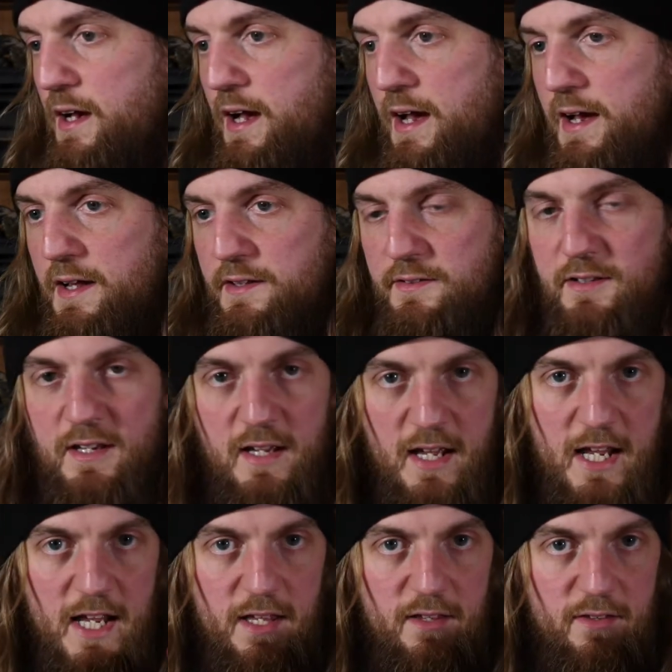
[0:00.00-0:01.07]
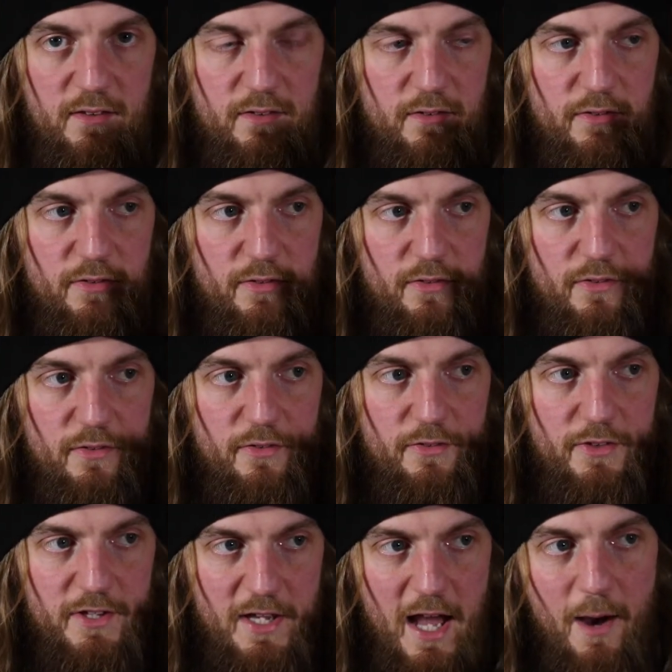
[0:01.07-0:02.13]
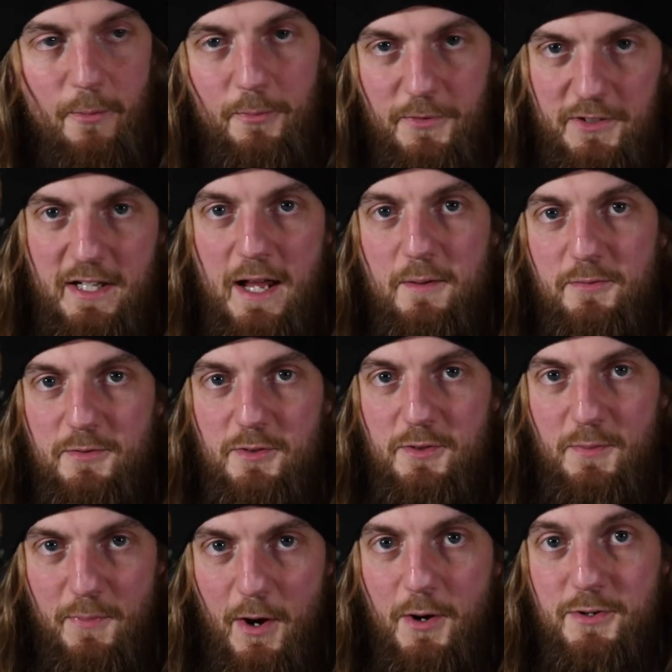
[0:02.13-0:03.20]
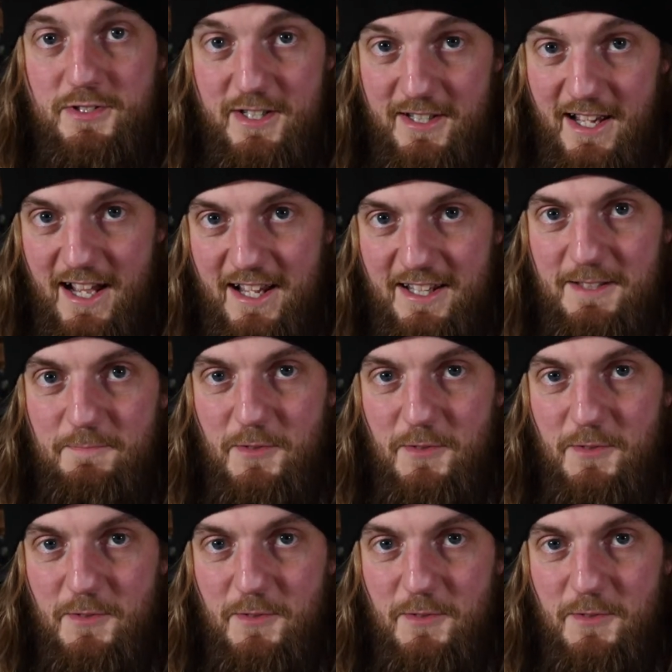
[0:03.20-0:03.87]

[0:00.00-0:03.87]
And the album that came through the post today,